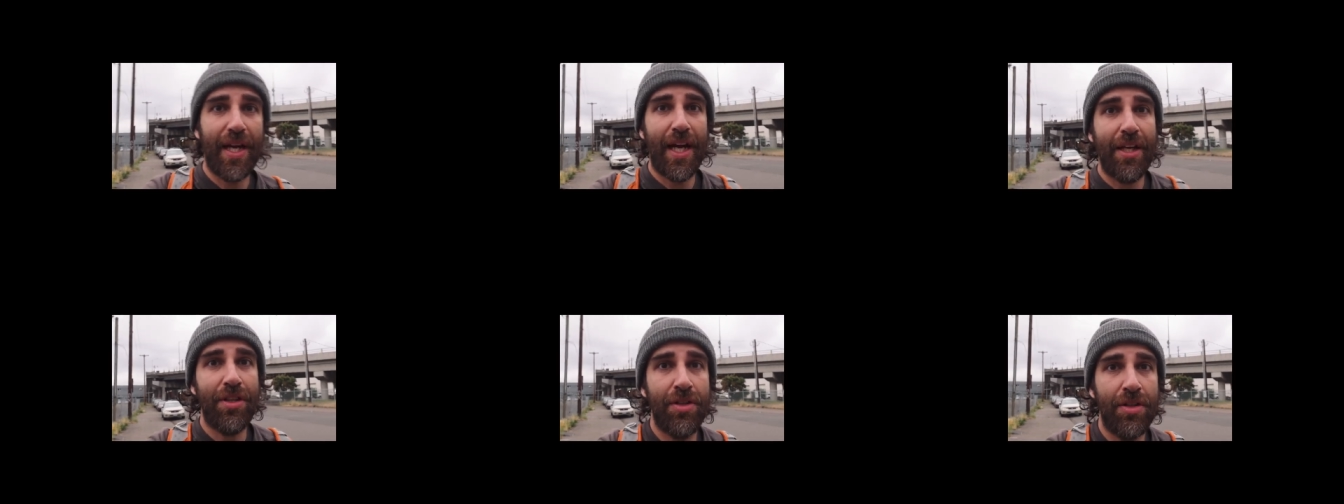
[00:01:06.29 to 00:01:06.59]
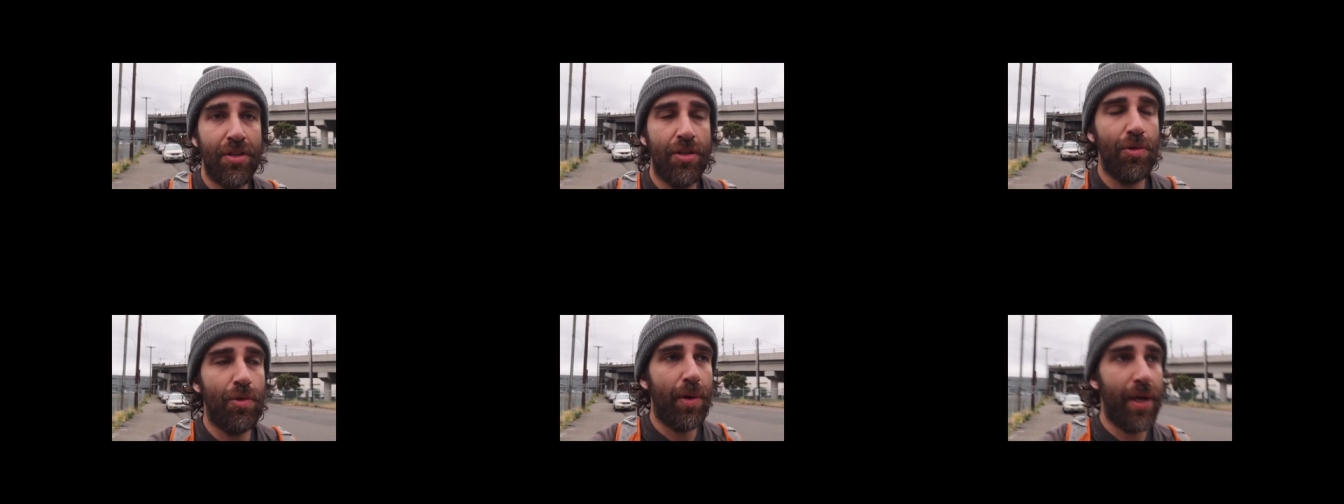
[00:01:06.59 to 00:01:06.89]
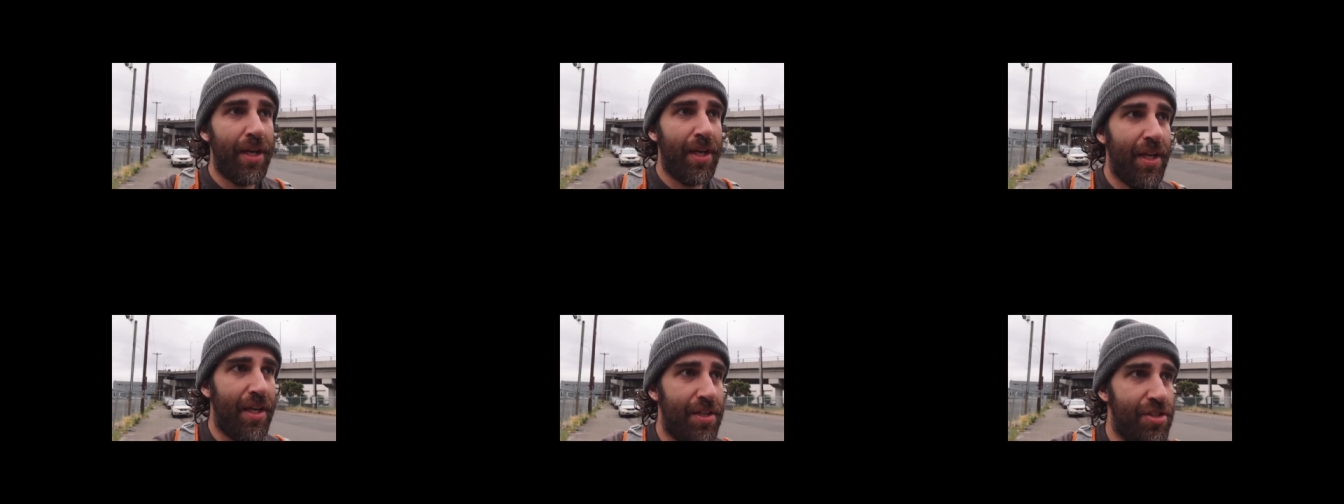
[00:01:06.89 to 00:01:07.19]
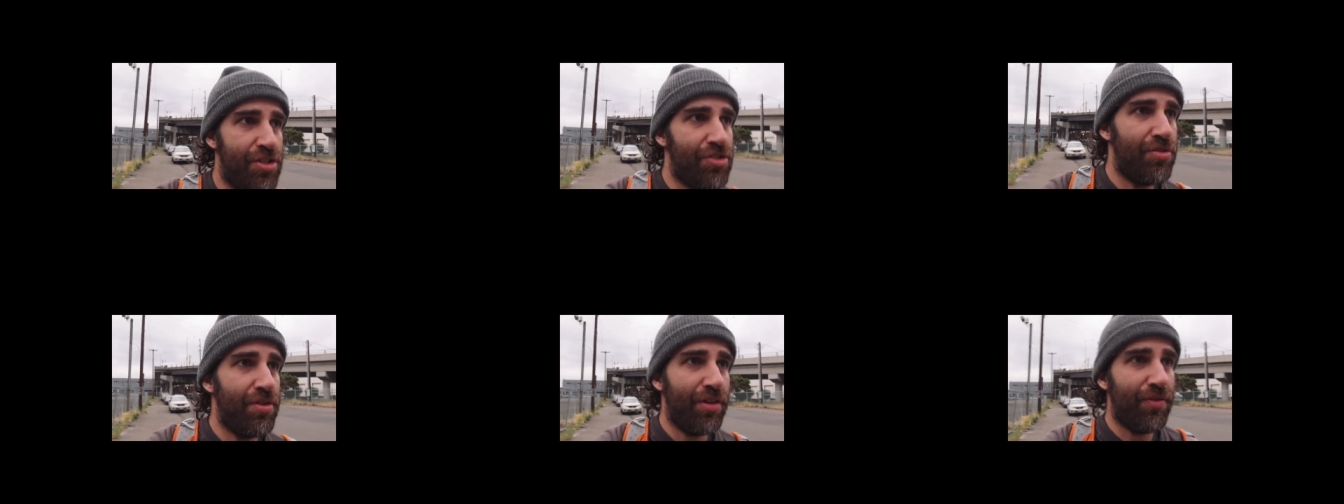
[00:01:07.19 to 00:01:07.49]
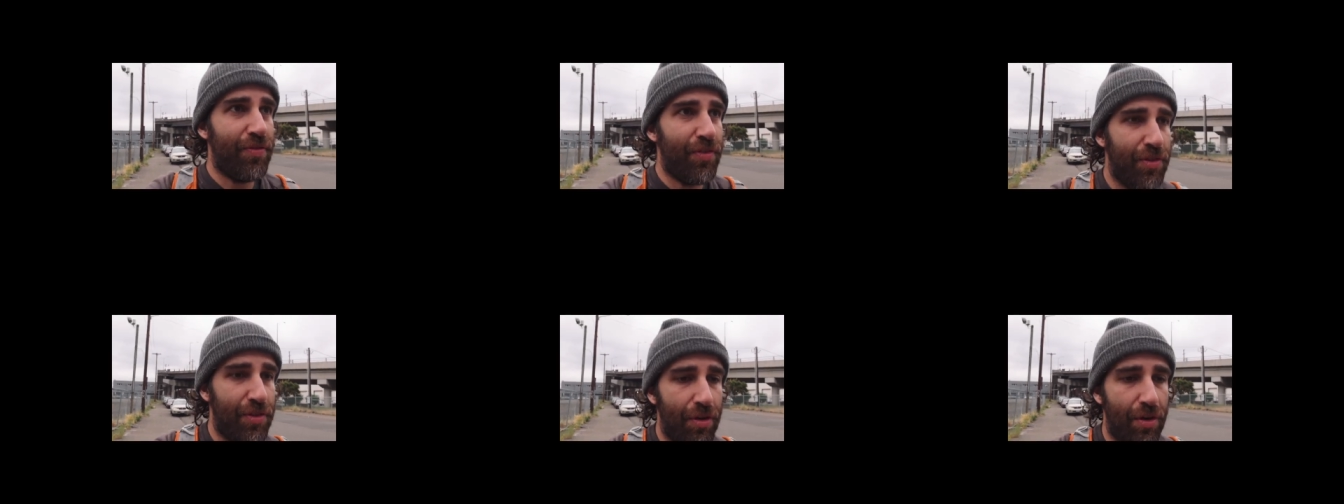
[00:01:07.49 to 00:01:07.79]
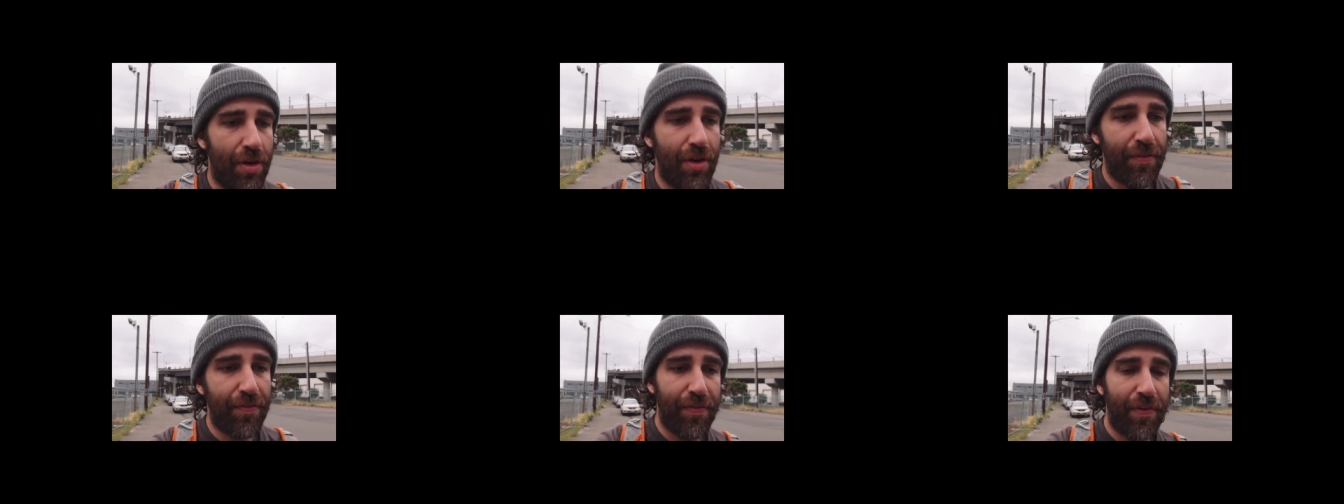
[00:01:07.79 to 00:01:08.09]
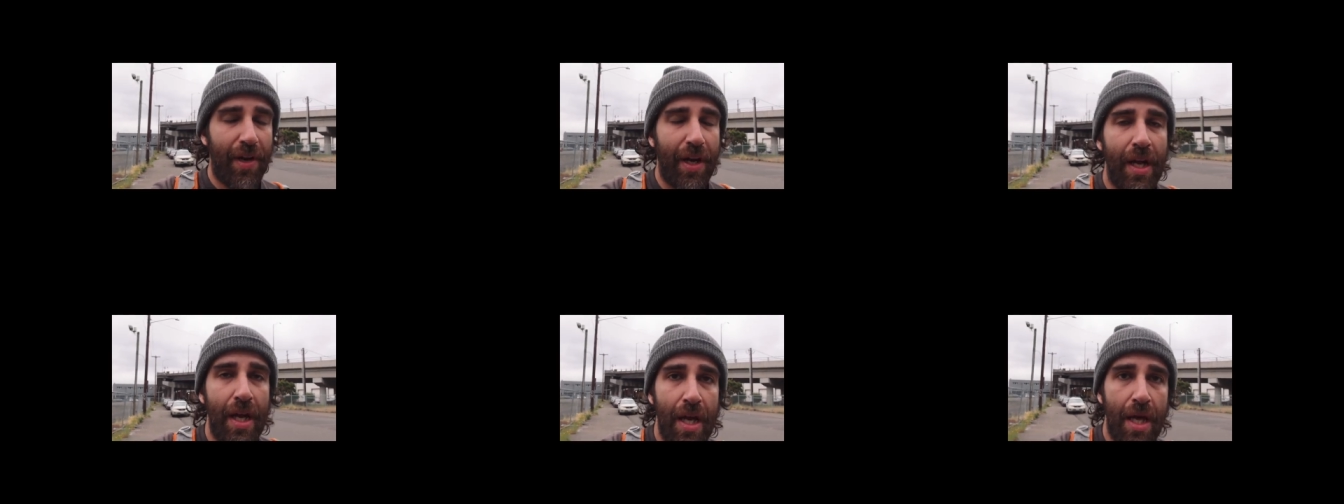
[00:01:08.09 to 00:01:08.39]
I don't do any street
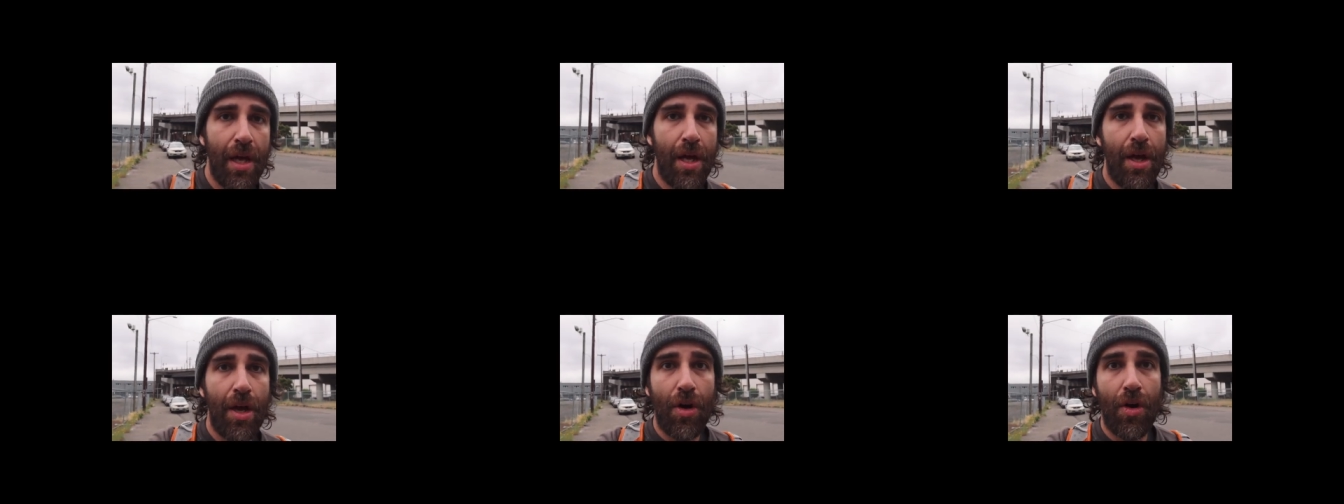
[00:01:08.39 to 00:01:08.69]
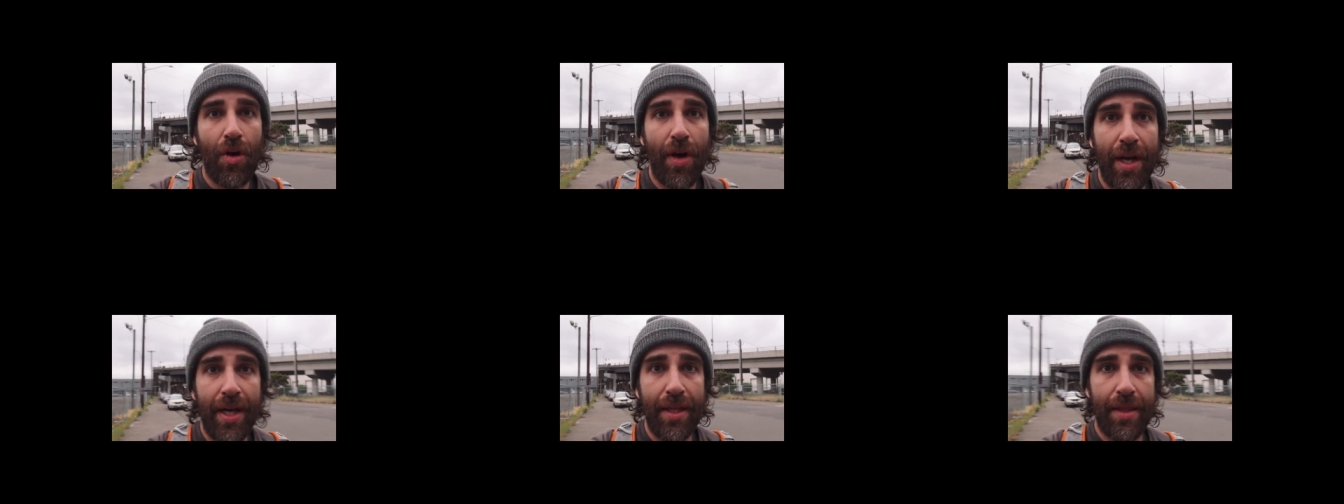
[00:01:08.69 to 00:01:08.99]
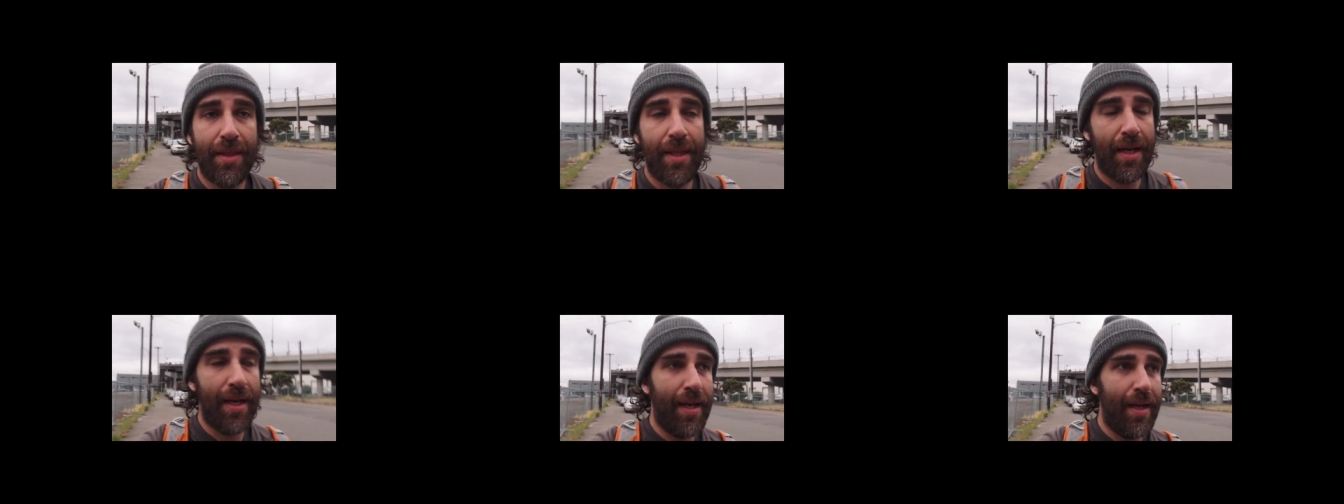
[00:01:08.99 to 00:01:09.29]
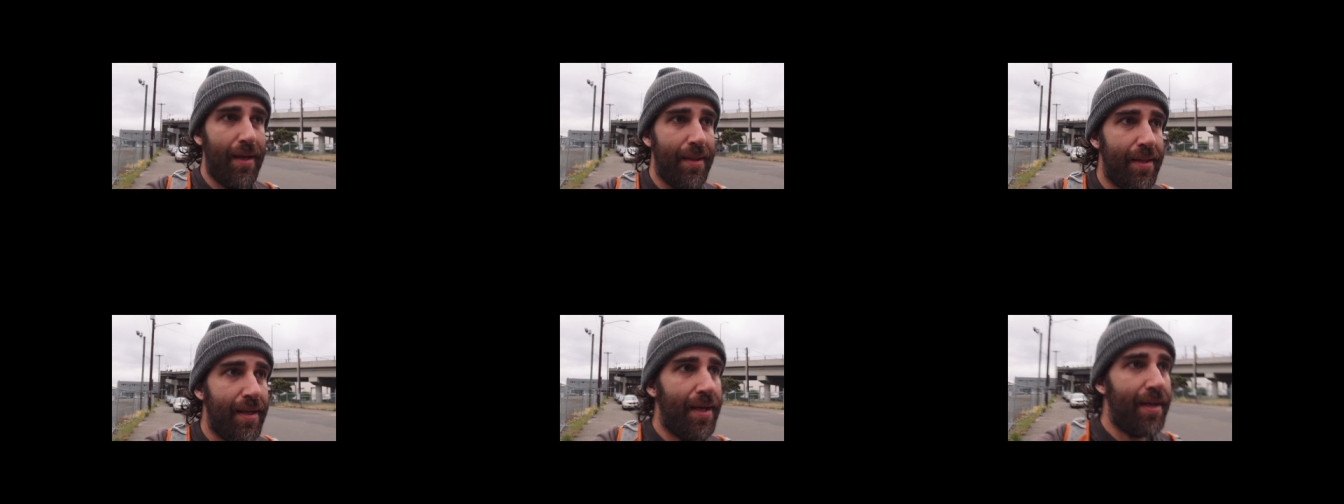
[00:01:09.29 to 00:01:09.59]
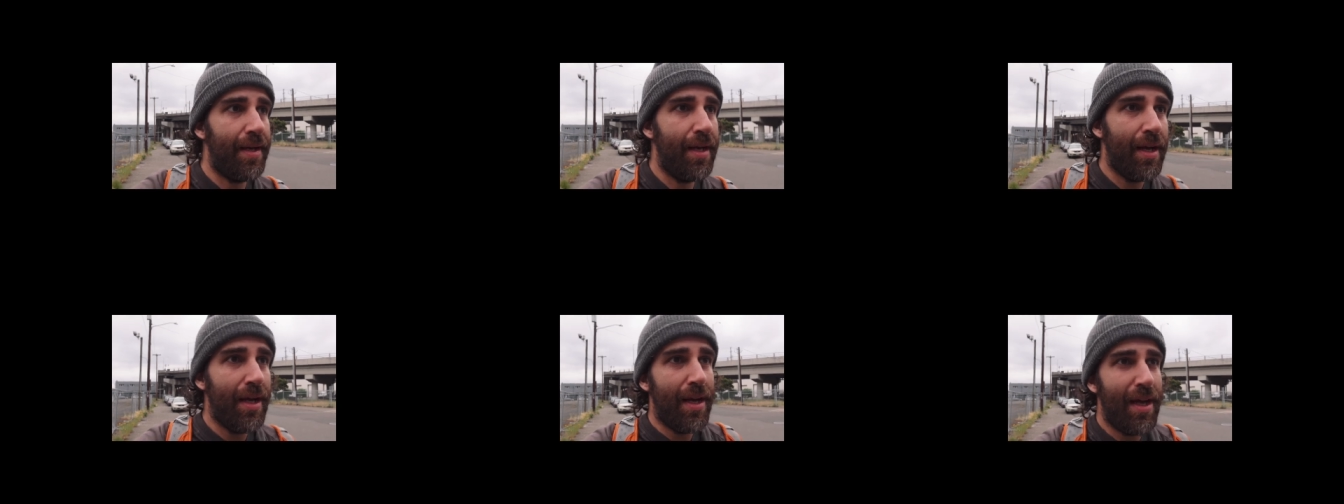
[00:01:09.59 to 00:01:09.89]
photography or anything like that.